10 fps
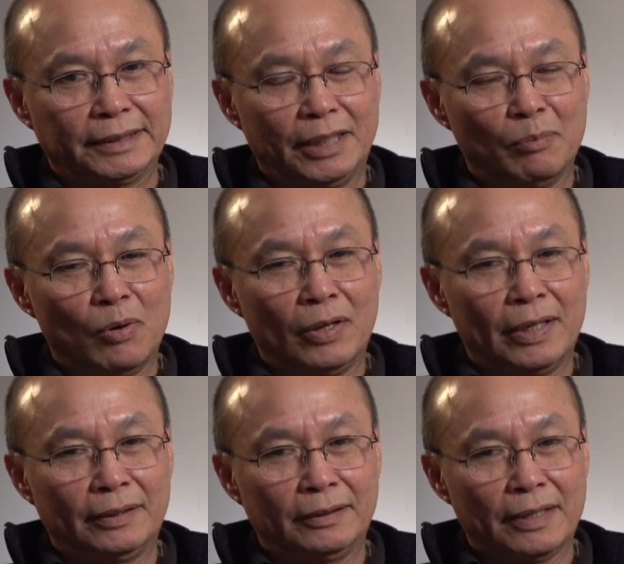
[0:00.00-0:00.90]
in the
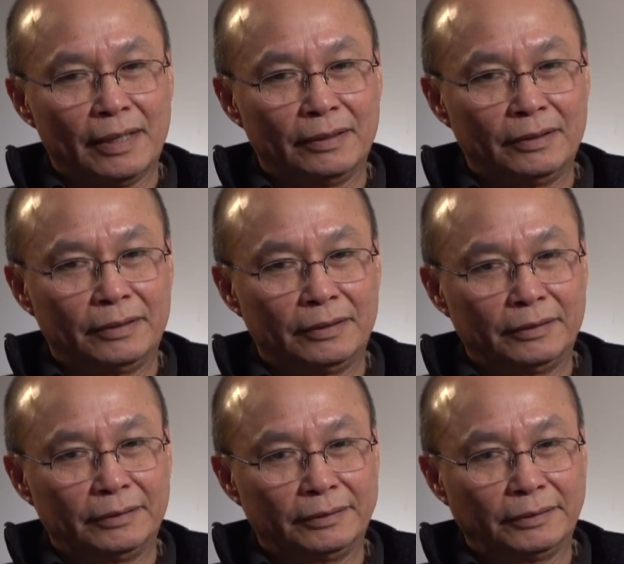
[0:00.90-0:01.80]
morning, I
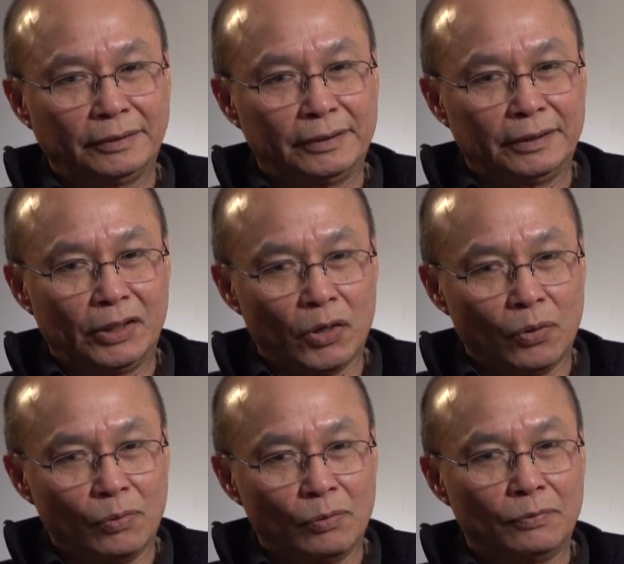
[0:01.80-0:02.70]

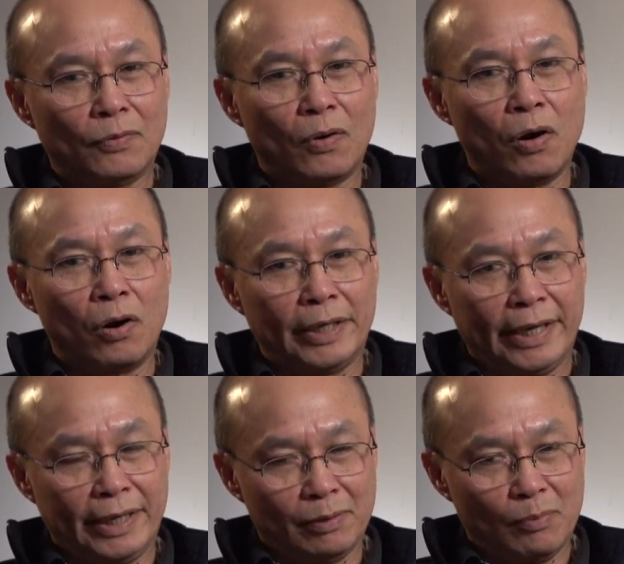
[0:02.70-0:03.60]
drove all
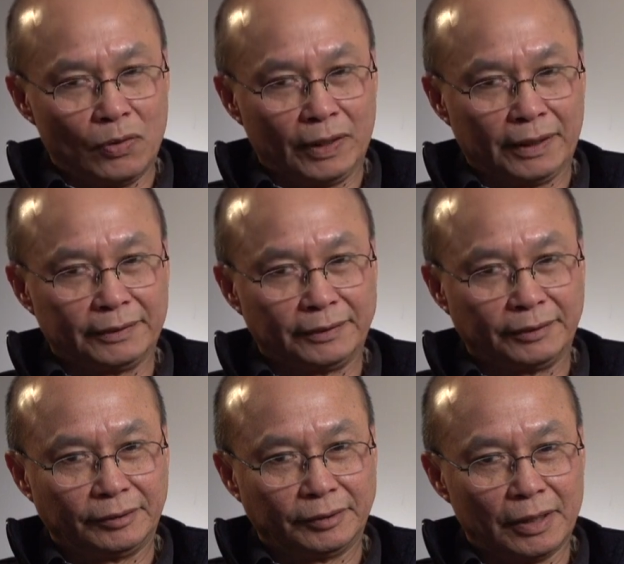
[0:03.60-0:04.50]
day in the morning
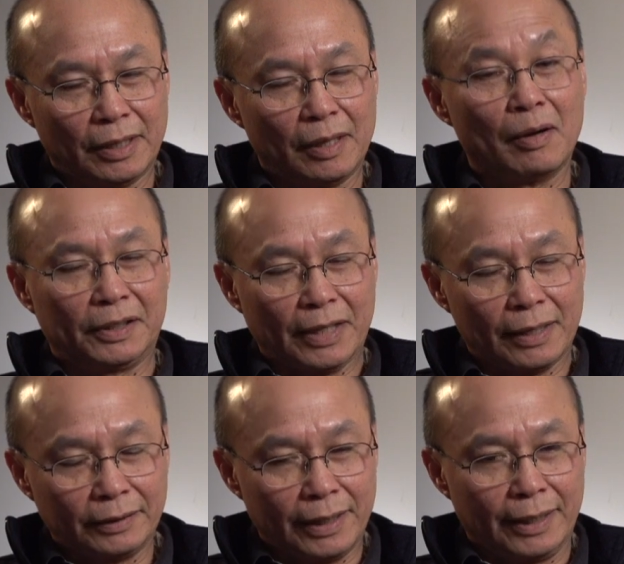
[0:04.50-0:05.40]
on
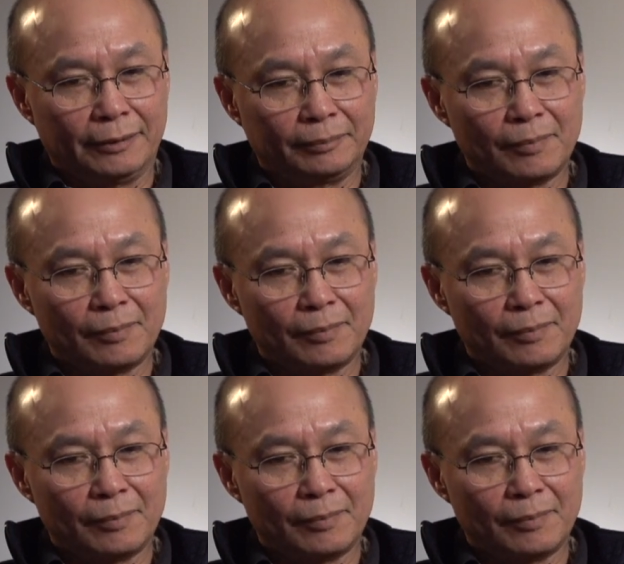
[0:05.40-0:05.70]
Saturday.